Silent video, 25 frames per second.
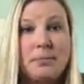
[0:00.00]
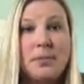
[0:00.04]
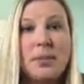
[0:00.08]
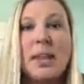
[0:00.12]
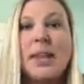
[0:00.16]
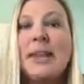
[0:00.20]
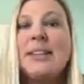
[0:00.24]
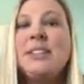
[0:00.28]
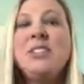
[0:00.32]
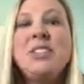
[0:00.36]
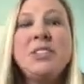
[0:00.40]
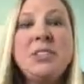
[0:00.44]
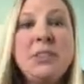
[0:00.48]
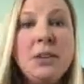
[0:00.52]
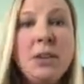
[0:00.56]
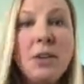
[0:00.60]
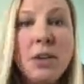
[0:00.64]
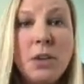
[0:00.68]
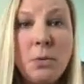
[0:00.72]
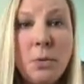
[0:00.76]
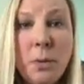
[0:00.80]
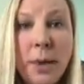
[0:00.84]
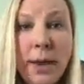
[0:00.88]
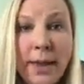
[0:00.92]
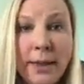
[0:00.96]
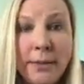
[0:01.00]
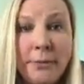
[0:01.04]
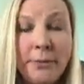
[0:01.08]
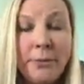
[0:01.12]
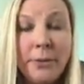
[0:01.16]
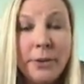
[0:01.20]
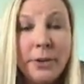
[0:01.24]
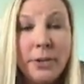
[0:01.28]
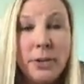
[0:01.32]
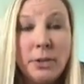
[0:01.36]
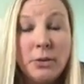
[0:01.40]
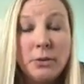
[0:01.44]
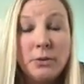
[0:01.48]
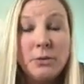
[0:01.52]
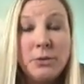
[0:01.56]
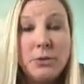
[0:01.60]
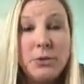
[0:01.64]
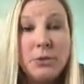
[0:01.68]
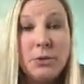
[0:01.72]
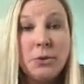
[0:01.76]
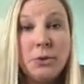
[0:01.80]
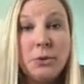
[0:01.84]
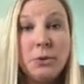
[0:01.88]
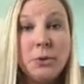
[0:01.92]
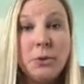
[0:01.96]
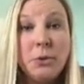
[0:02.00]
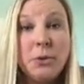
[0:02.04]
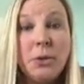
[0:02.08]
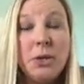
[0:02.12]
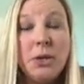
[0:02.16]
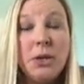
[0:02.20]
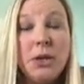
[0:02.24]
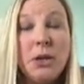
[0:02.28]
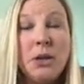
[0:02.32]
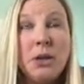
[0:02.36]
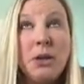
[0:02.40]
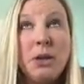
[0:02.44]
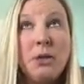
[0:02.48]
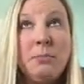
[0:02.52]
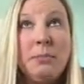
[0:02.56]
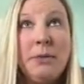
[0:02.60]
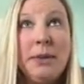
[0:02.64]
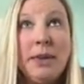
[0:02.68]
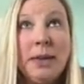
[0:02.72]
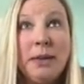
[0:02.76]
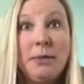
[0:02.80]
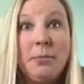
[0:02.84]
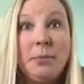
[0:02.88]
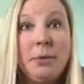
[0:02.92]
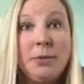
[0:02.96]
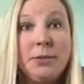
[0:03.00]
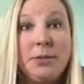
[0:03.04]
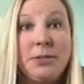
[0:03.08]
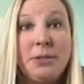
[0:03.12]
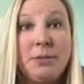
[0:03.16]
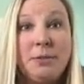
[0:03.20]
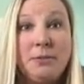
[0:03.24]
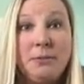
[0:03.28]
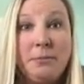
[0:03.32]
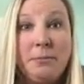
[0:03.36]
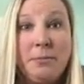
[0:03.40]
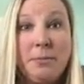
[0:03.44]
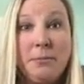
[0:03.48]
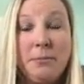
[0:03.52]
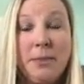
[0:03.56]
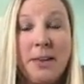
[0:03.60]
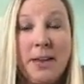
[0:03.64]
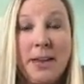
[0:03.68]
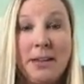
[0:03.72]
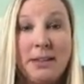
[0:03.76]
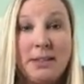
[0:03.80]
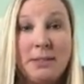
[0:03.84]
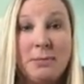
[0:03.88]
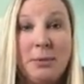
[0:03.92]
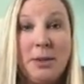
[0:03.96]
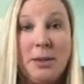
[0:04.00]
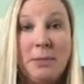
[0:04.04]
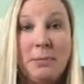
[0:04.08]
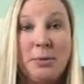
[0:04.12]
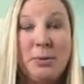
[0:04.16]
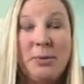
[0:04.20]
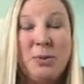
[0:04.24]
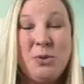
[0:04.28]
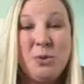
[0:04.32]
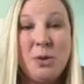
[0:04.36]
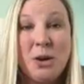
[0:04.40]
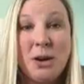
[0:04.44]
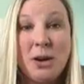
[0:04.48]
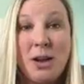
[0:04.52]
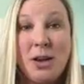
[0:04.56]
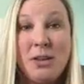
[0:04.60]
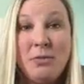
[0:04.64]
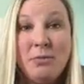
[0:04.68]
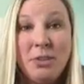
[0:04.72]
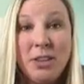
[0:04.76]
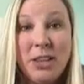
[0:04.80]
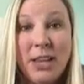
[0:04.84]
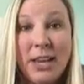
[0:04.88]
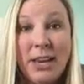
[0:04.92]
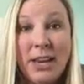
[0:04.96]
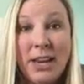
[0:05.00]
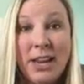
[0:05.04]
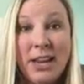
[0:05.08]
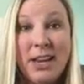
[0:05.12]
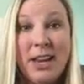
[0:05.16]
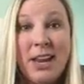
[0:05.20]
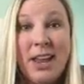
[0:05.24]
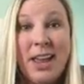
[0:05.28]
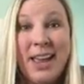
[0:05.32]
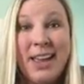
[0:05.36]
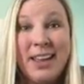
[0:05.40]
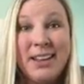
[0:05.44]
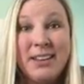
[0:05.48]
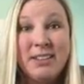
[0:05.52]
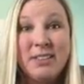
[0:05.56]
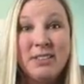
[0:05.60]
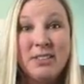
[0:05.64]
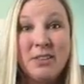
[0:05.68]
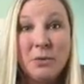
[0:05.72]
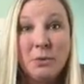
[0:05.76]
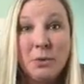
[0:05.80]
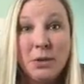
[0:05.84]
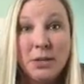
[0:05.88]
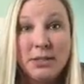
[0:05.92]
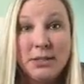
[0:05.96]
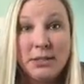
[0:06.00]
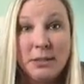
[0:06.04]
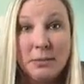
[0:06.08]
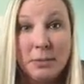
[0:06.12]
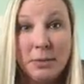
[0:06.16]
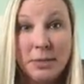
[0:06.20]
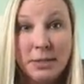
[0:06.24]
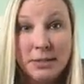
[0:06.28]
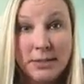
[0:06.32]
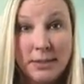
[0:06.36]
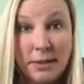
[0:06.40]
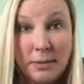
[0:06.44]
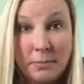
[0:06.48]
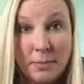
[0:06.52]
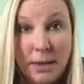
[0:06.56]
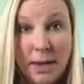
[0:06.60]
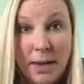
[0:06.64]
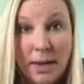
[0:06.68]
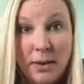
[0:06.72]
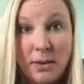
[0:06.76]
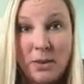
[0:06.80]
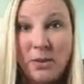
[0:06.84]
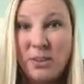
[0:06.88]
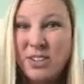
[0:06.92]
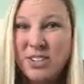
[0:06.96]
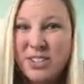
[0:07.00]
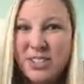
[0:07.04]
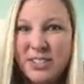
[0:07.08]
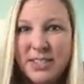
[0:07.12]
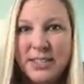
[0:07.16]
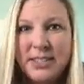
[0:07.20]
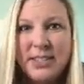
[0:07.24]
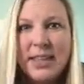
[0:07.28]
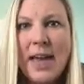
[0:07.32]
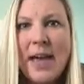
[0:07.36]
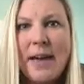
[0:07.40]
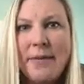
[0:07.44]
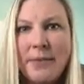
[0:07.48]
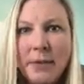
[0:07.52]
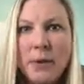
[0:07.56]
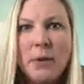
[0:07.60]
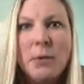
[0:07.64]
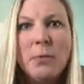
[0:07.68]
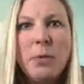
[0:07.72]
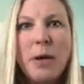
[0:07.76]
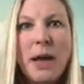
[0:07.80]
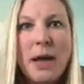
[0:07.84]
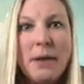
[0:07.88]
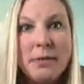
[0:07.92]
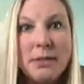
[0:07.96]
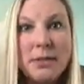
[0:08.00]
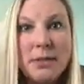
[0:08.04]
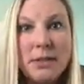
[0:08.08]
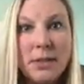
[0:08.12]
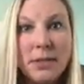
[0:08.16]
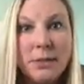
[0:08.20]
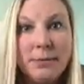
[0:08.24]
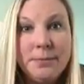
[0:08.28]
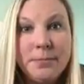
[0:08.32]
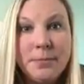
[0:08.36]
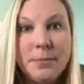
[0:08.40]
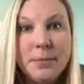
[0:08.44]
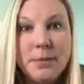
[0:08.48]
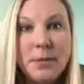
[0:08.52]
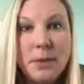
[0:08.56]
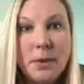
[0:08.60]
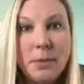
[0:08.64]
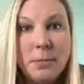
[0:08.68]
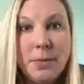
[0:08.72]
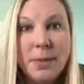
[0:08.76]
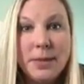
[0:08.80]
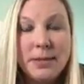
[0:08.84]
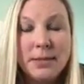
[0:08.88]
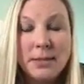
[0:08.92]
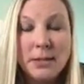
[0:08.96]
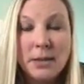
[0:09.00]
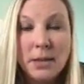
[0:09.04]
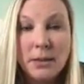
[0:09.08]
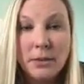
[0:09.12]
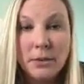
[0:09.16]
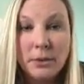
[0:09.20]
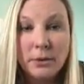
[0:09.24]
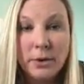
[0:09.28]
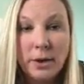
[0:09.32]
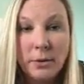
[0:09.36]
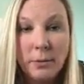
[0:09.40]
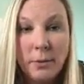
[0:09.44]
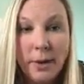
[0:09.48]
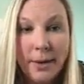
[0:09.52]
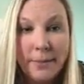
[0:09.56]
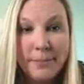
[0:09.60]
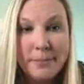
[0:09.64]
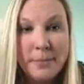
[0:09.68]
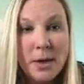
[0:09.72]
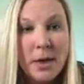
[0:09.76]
it's just a good way for you to be able to fit people who are unrelated and don't want to sleep in the same bed, or just like to have their own privacy. So that's another great way.